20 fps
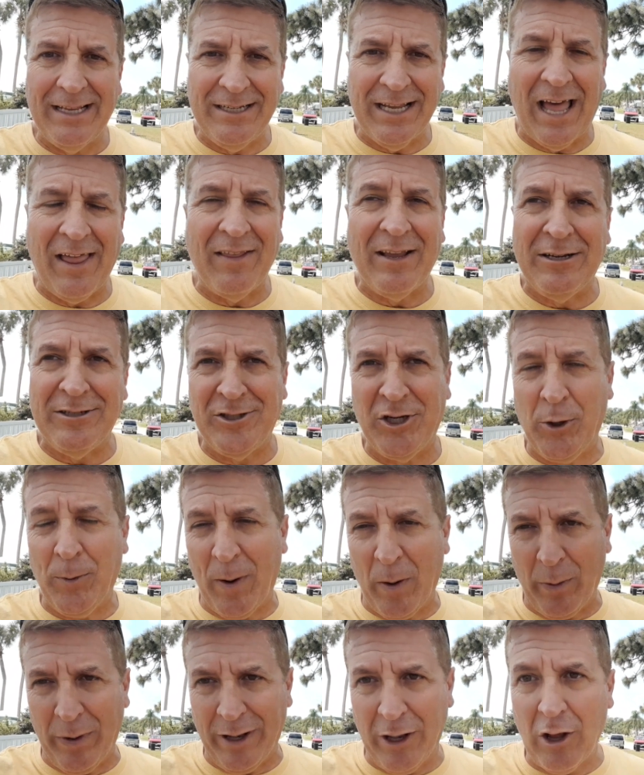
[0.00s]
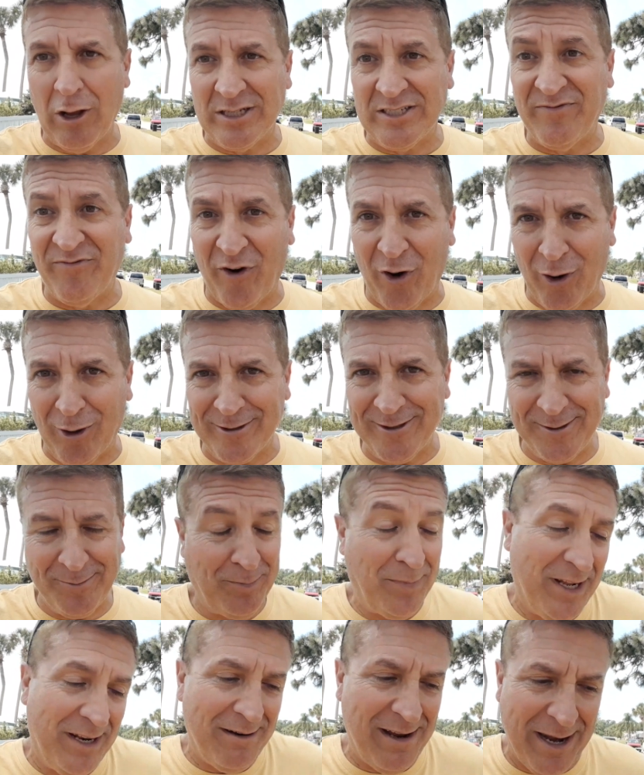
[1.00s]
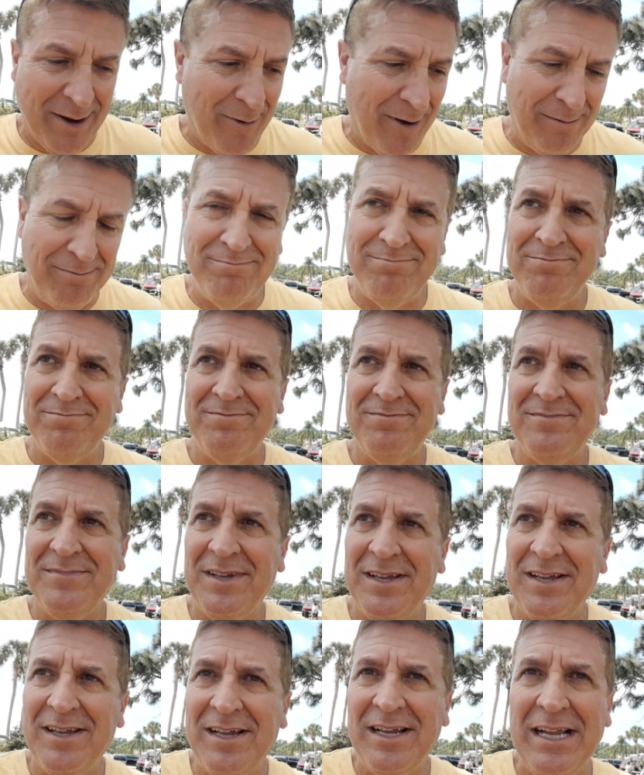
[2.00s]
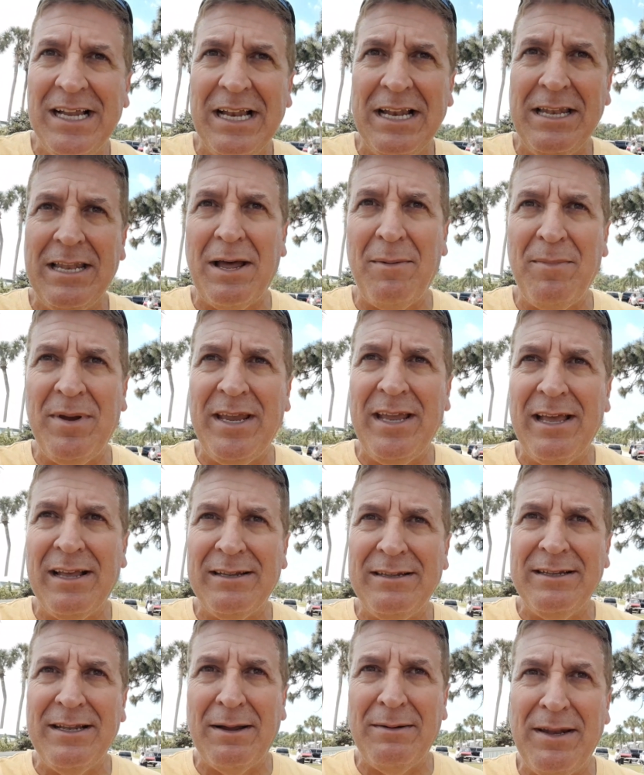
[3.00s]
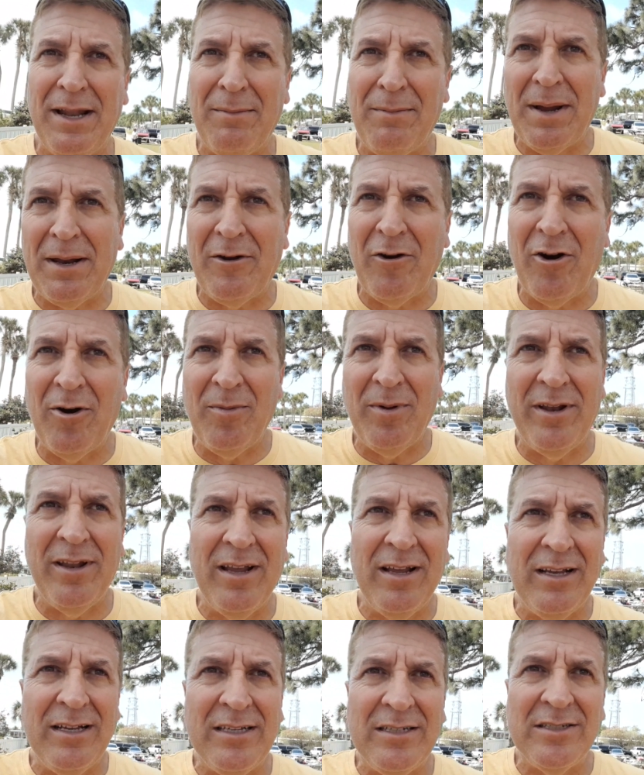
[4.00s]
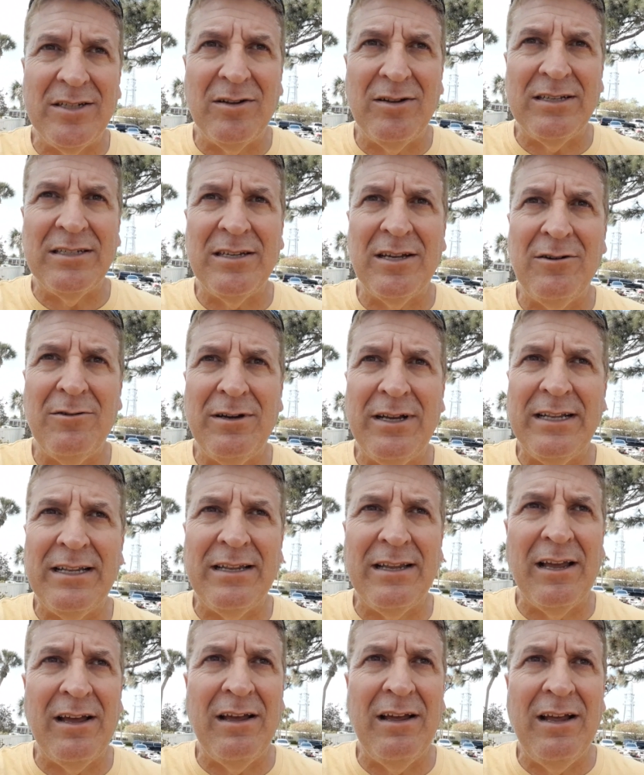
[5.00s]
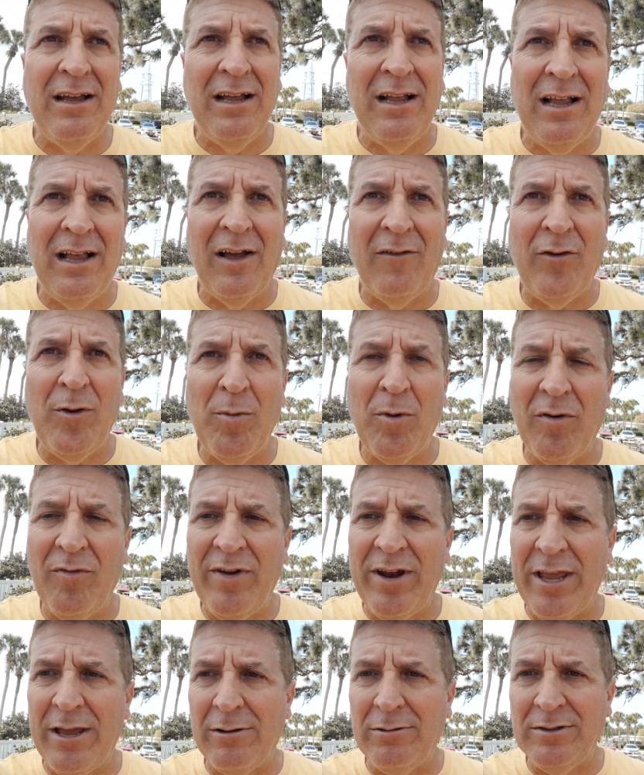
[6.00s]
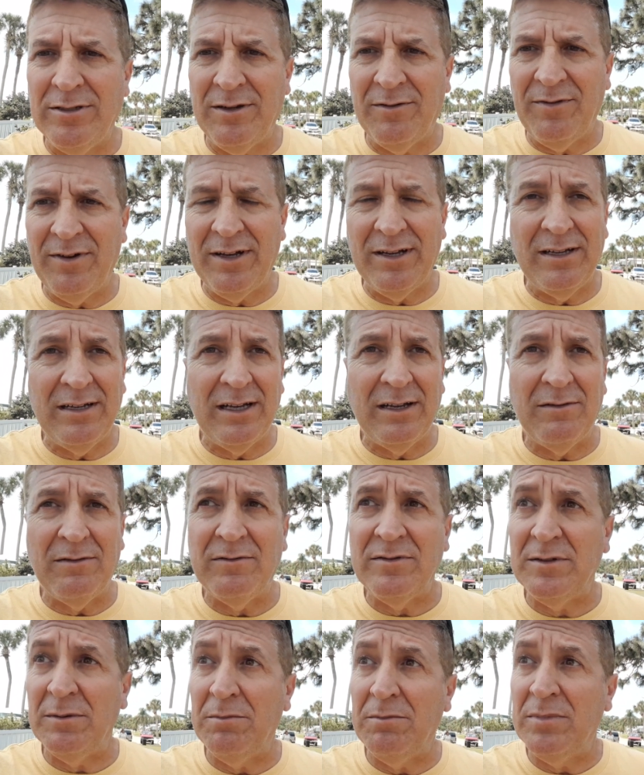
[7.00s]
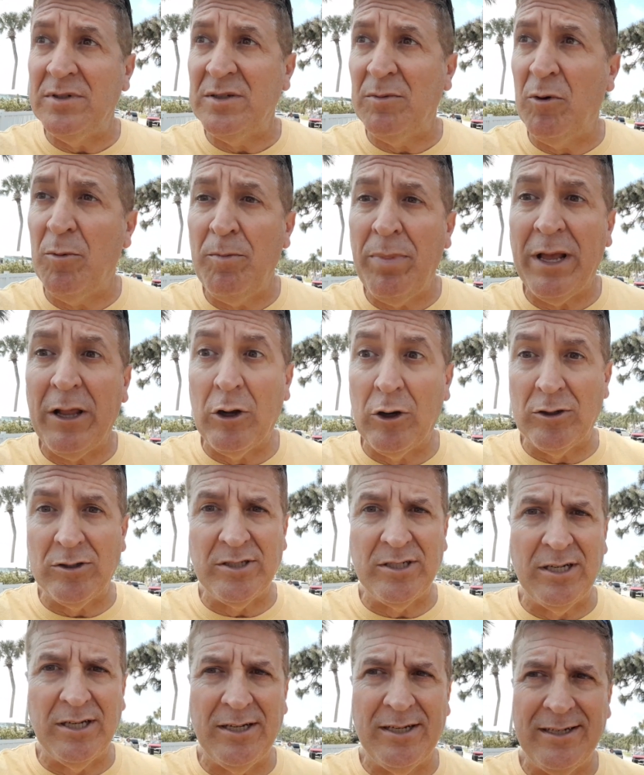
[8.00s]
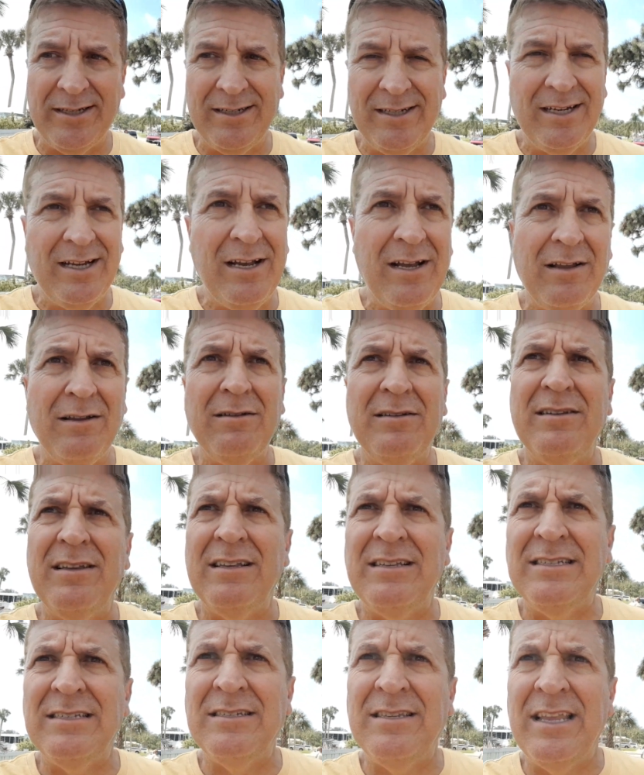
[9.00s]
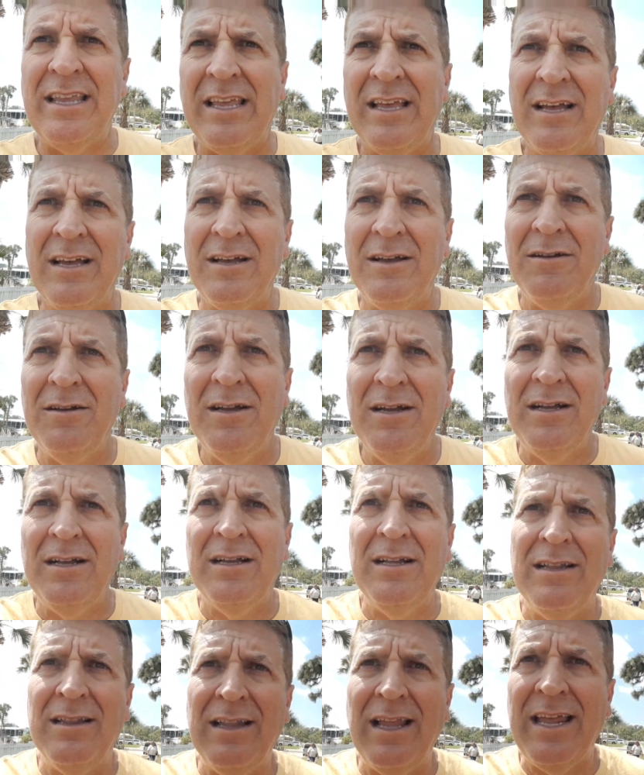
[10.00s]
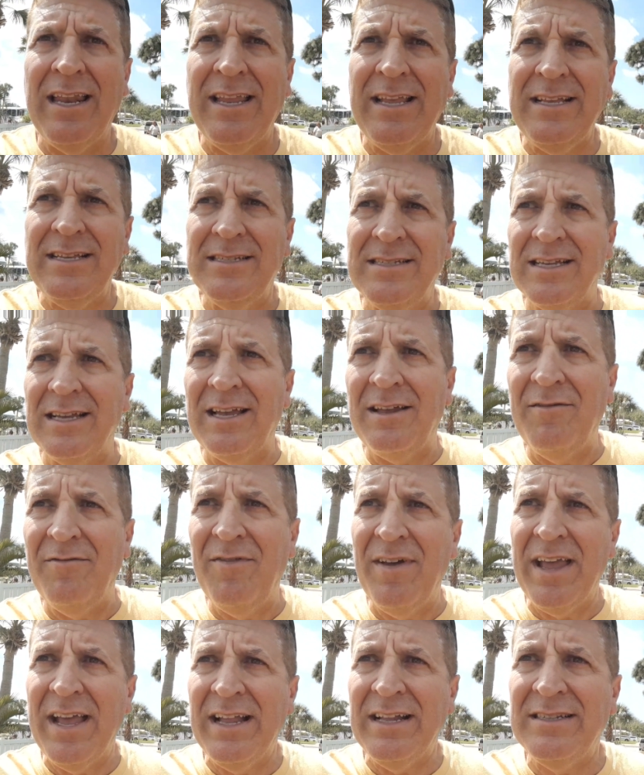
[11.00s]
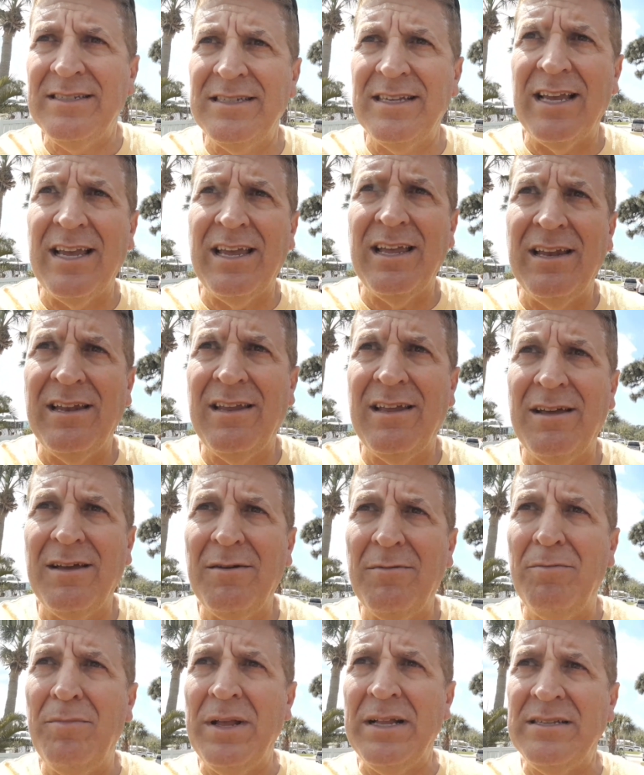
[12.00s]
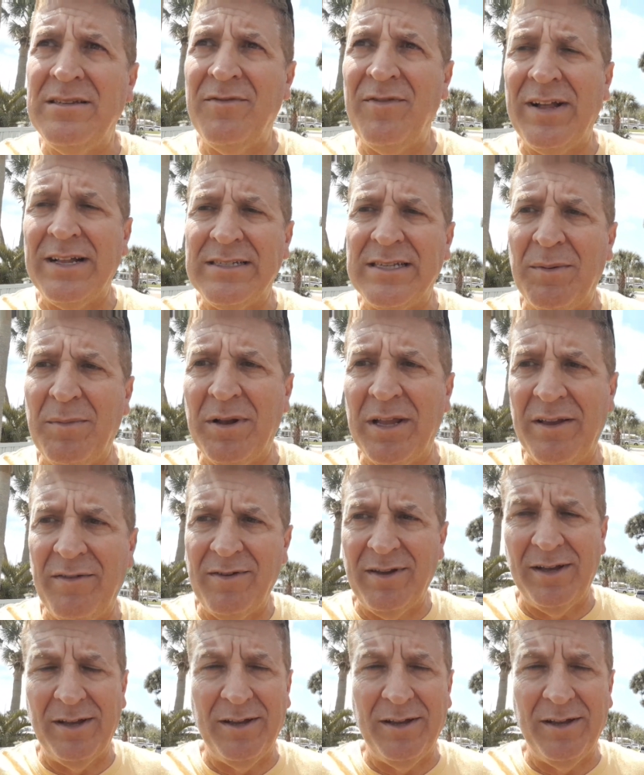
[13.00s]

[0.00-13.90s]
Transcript: I think you should go by win-loss first. But anyway, not me, not my tournament. So let's go get a few more videos of some more picklers. This is the ladies advance and men's advance, I believe.